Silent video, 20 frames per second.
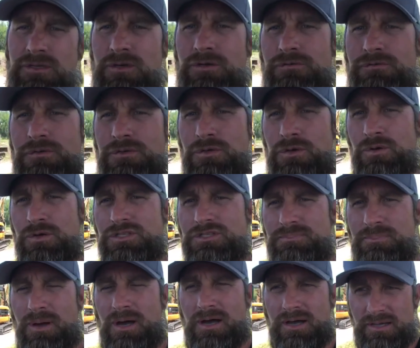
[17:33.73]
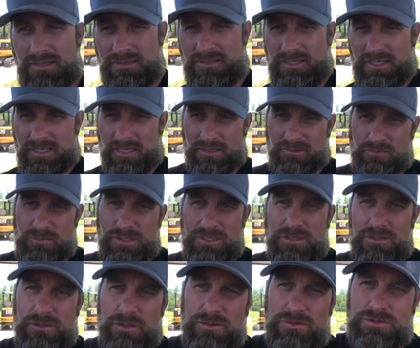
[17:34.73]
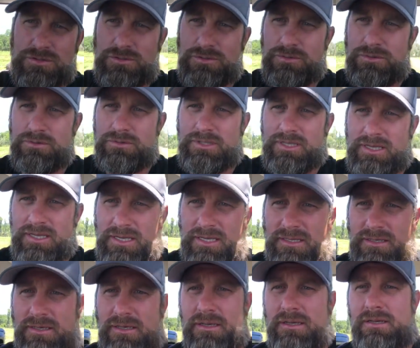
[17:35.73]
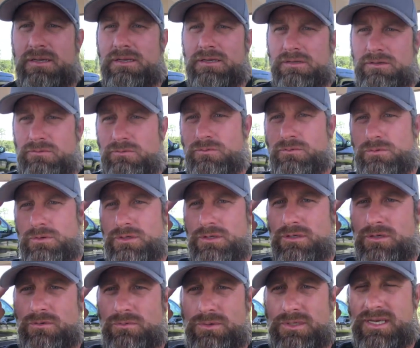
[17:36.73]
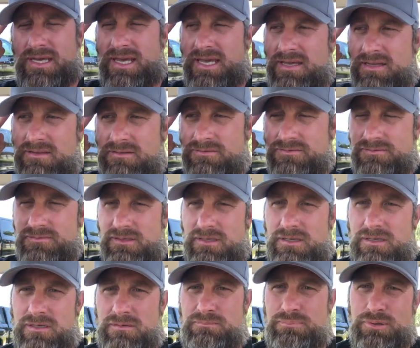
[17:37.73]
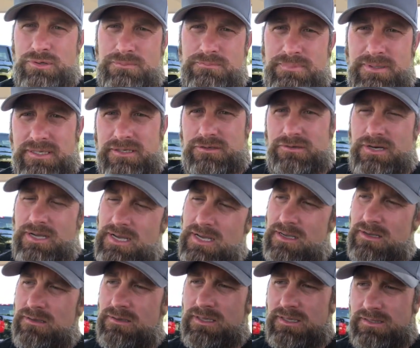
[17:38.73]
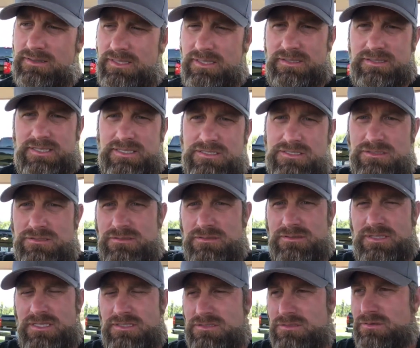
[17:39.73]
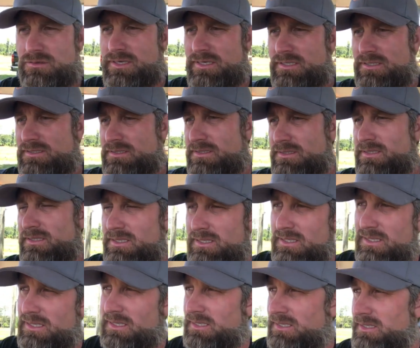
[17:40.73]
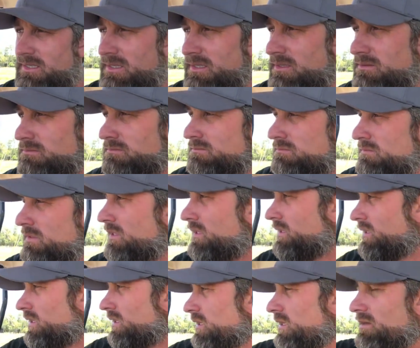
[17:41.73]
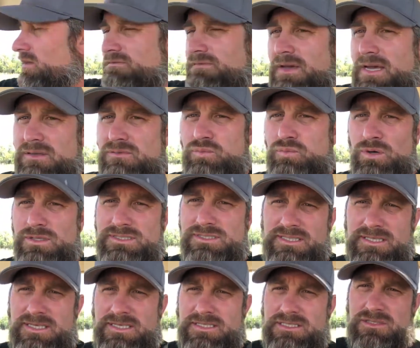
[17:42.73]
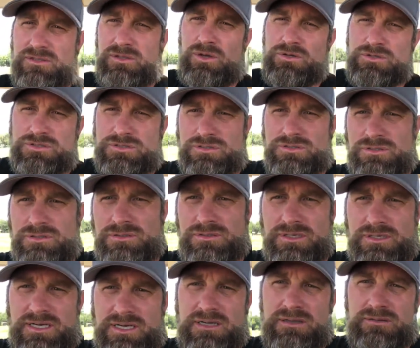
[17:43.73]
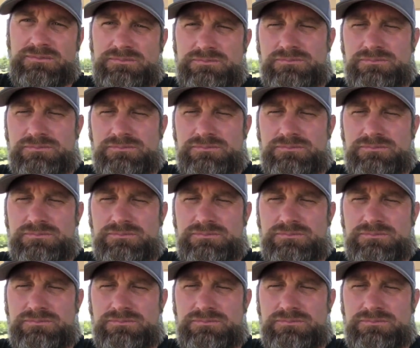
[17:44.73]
if you know a spot that we could go to that, we can have a pretty big crowd, I think that's great. In fact, once it gets closer, I'll